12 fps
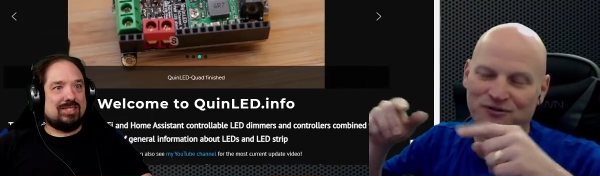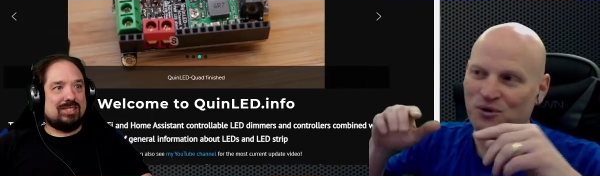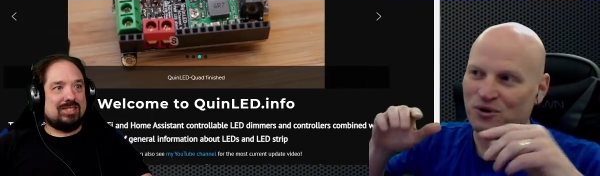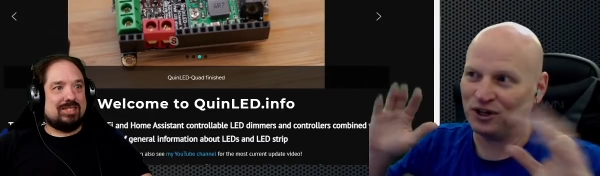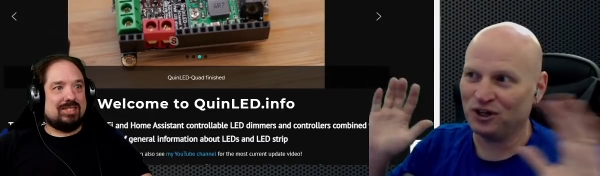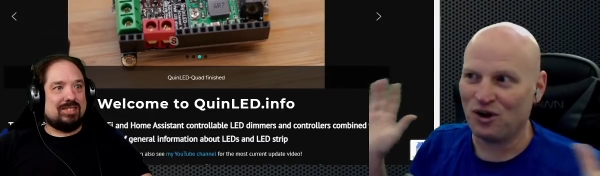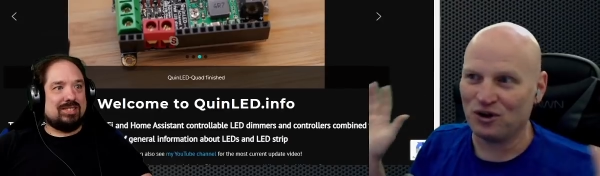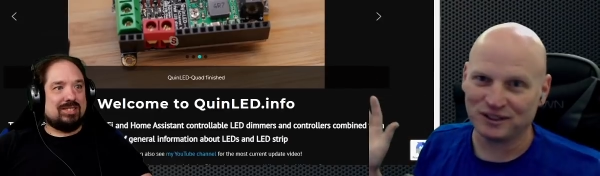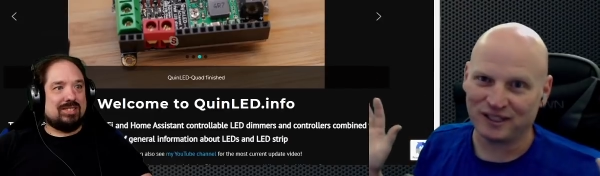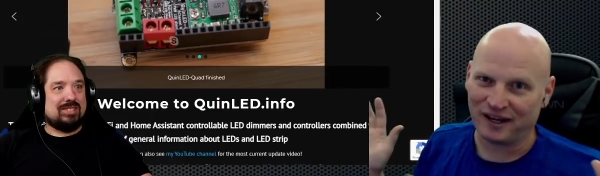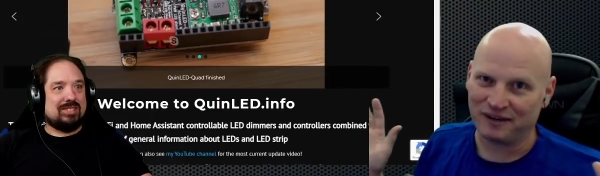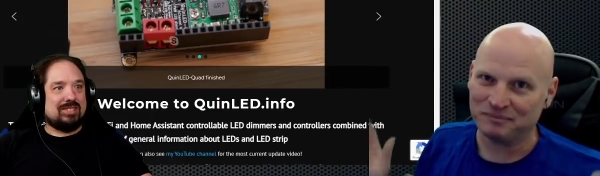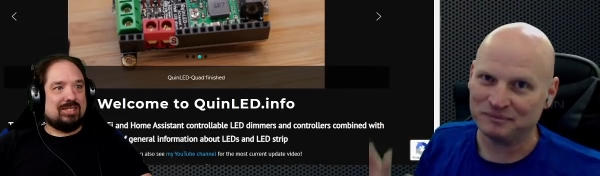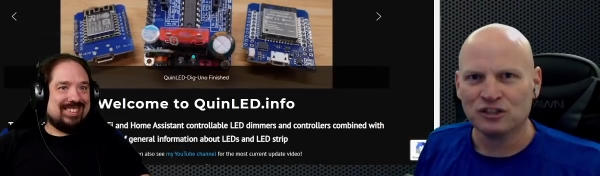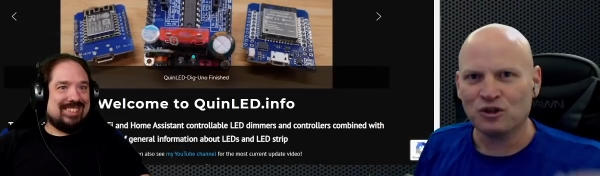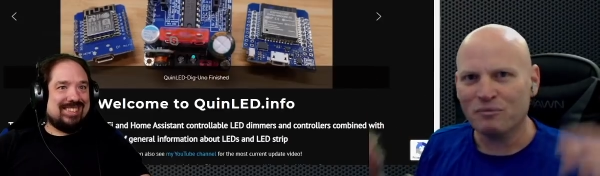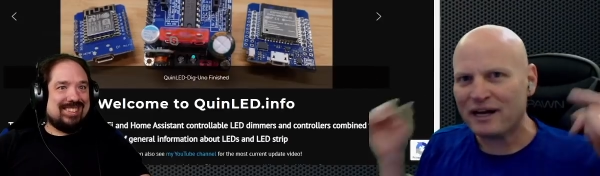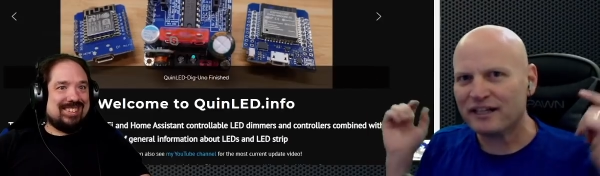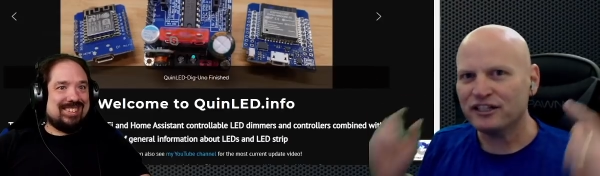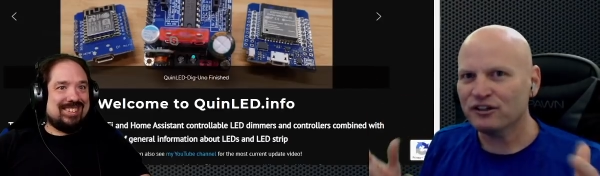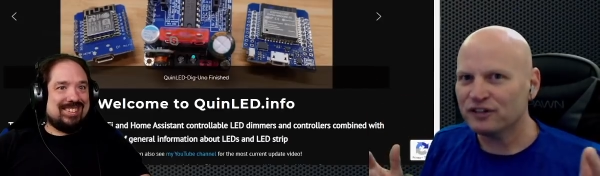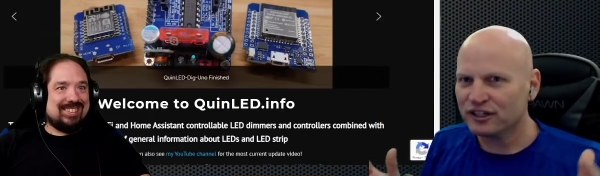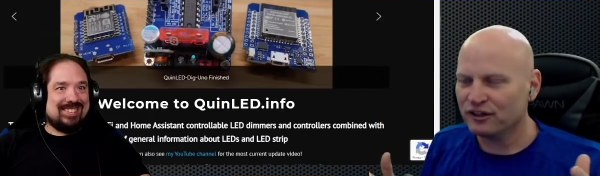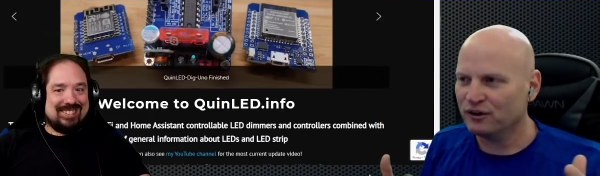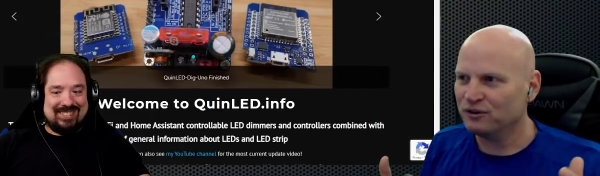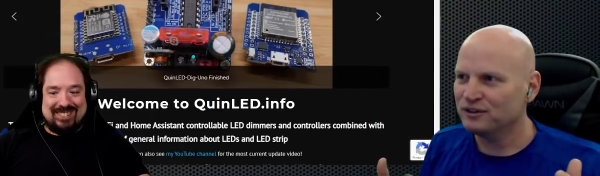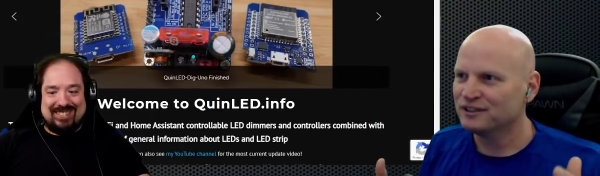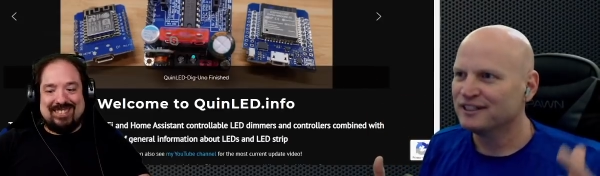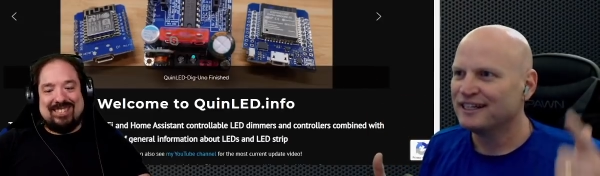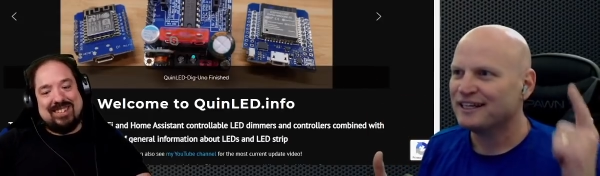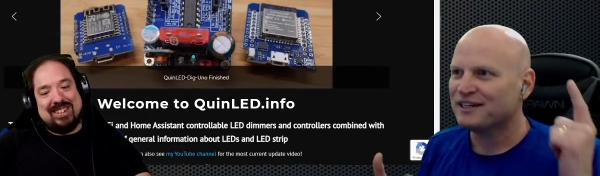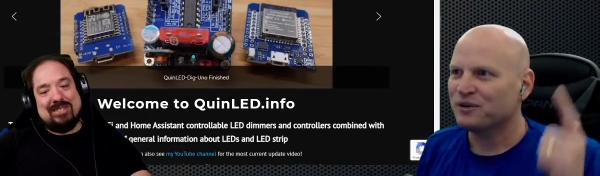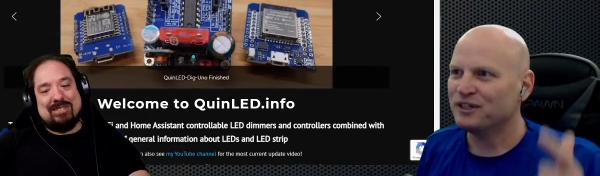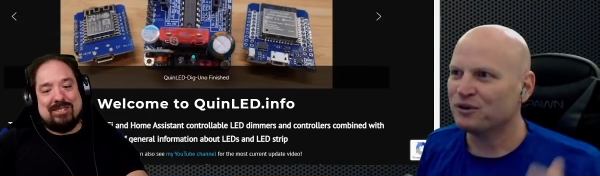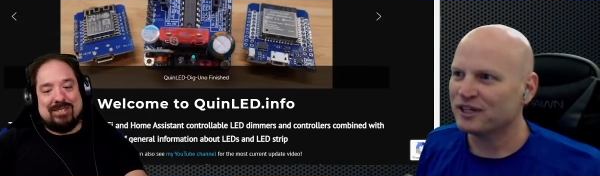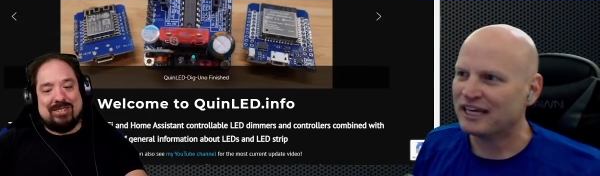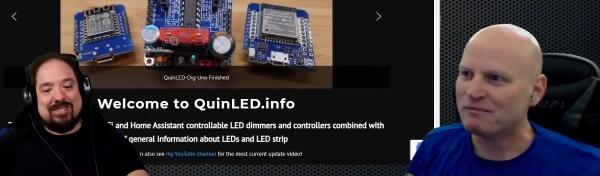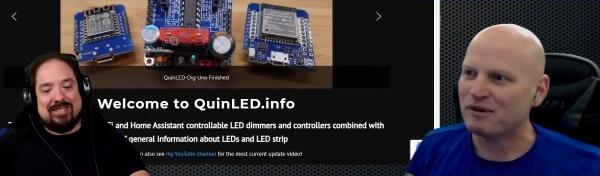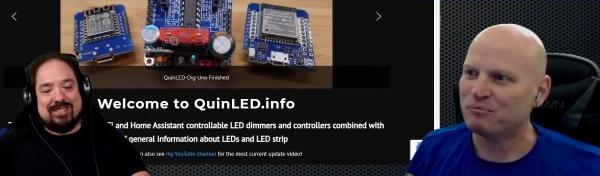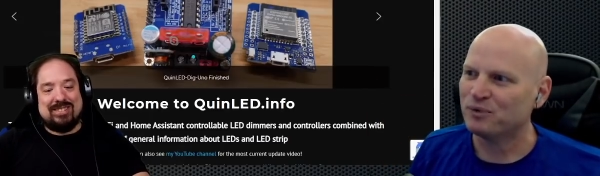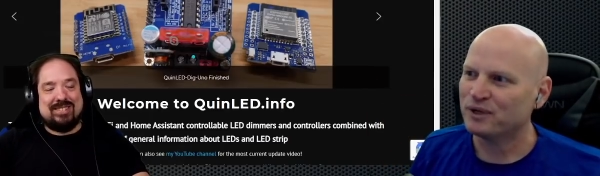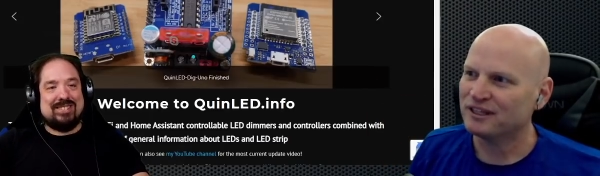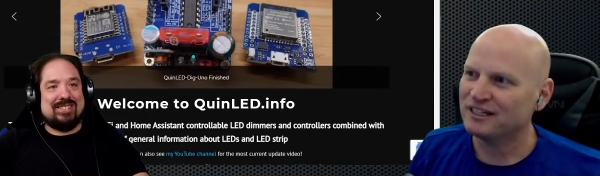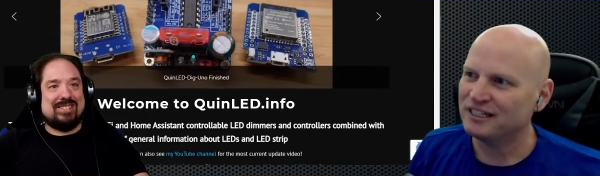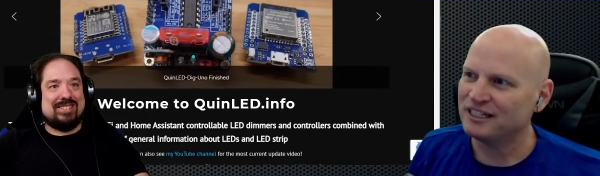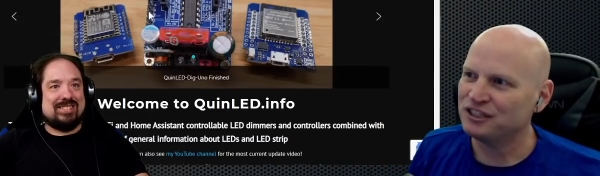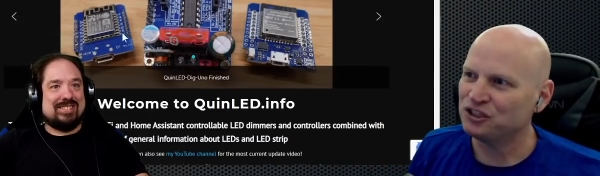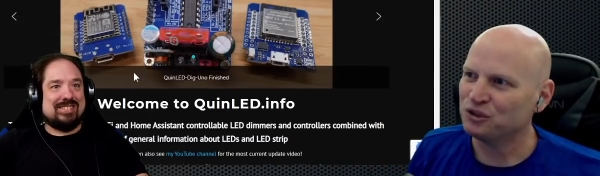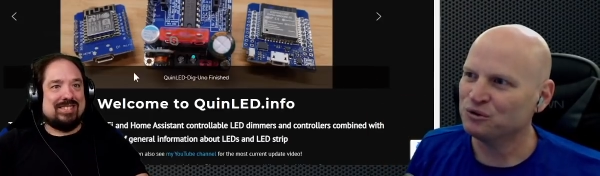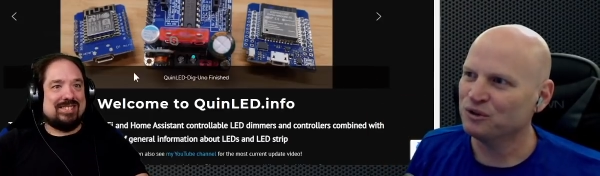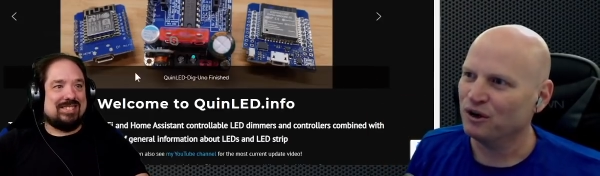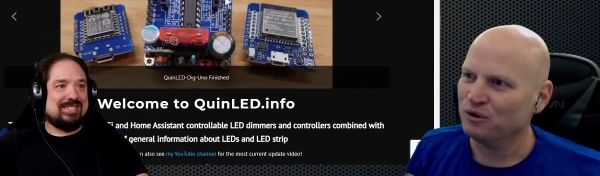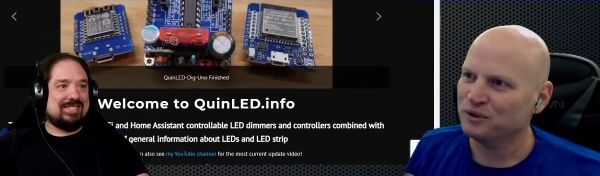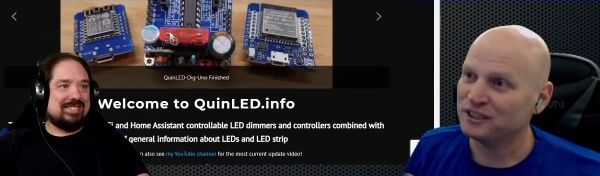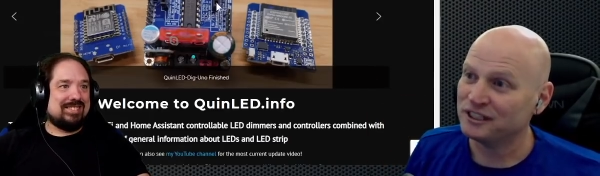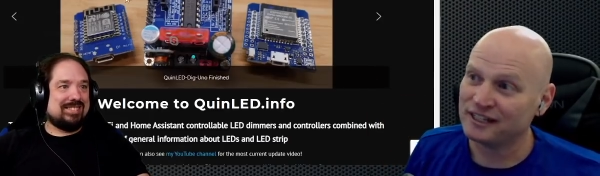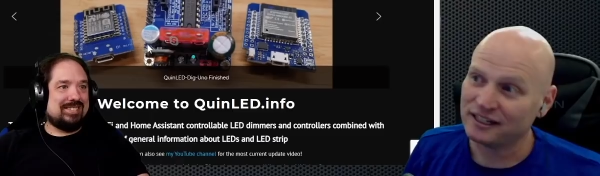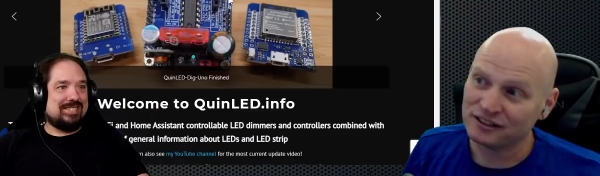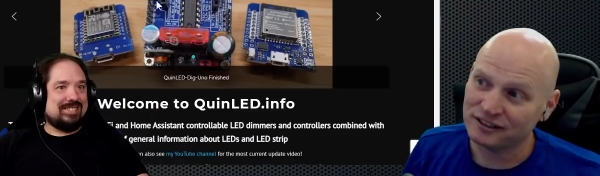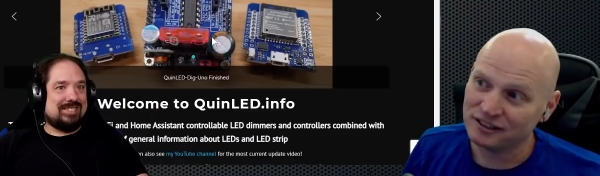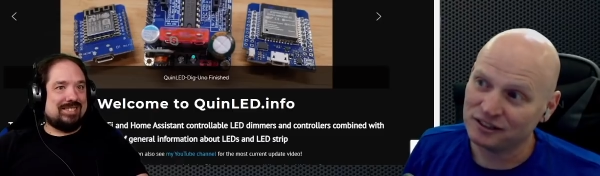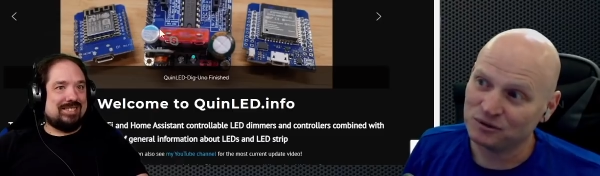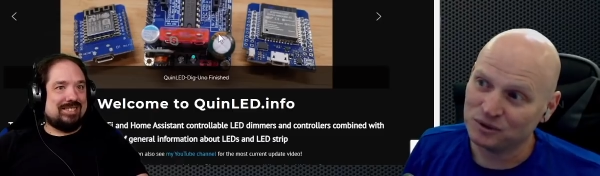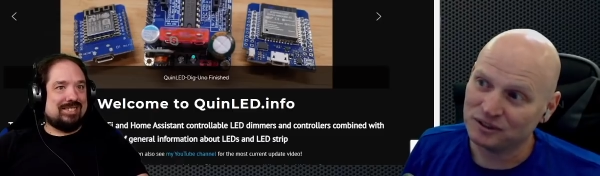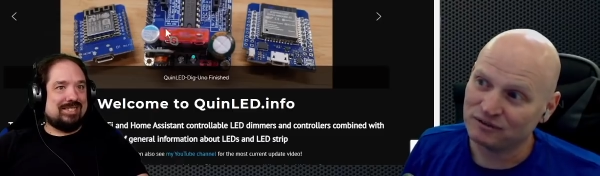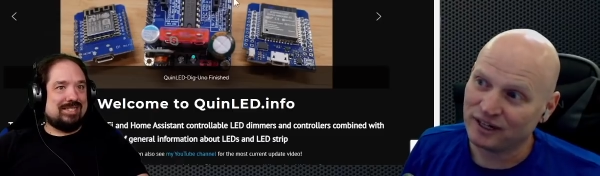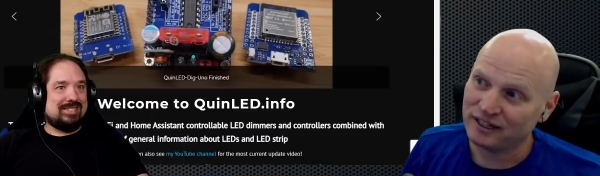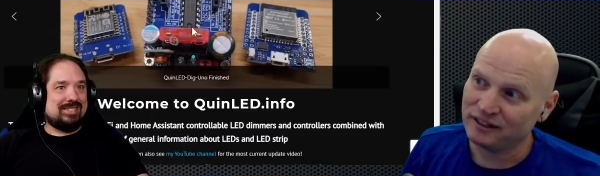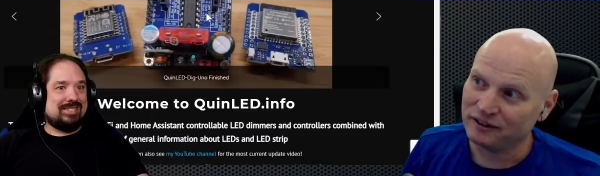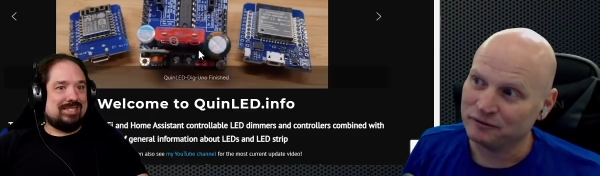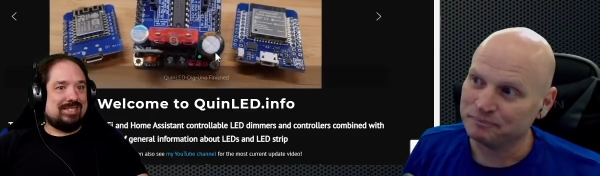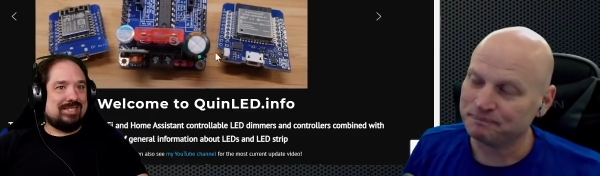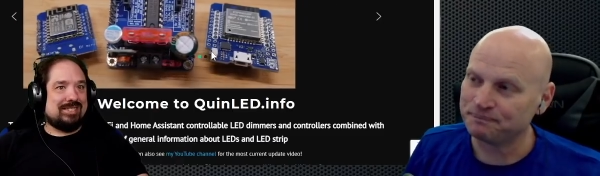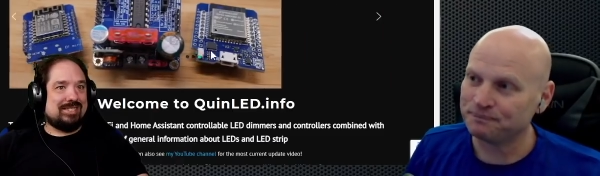Speaker 1: for a long time. So about a year ago, Quindor came up with Dig Uno, which is actually this one right here.